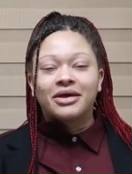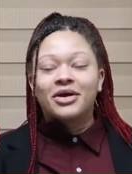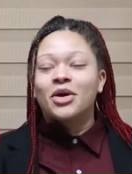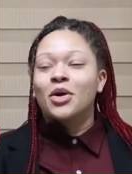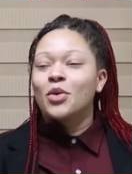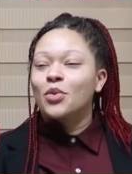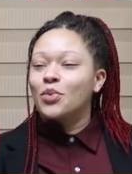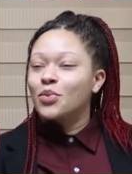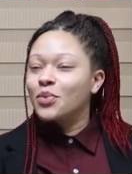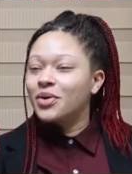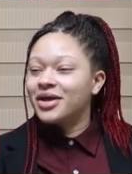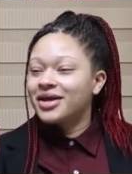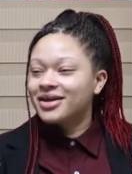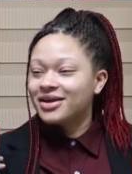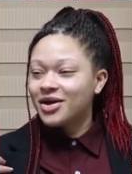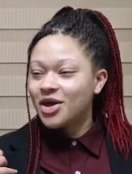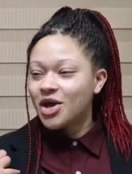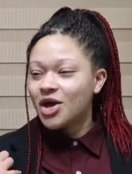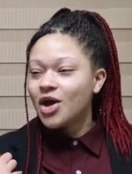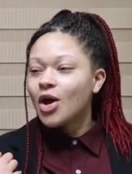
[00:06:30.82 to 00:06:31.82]
no, I can't do
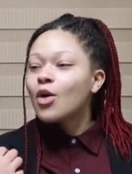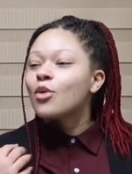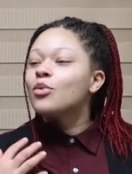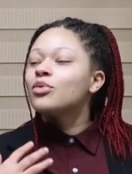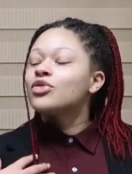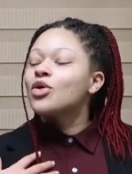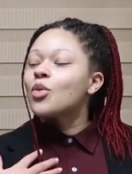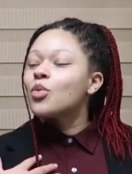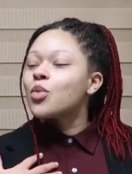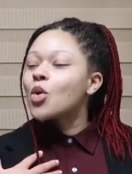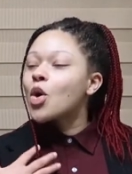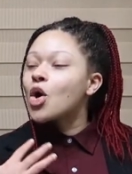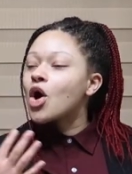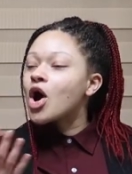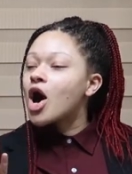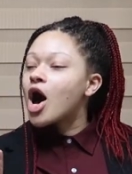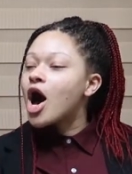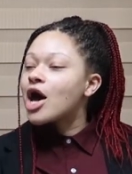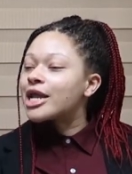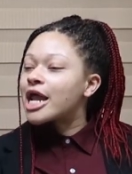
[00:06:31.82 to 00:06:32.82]
that. The
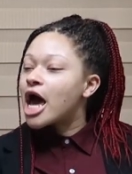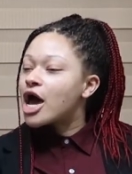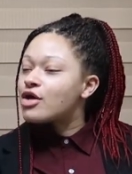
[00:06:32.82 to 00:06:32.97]
war on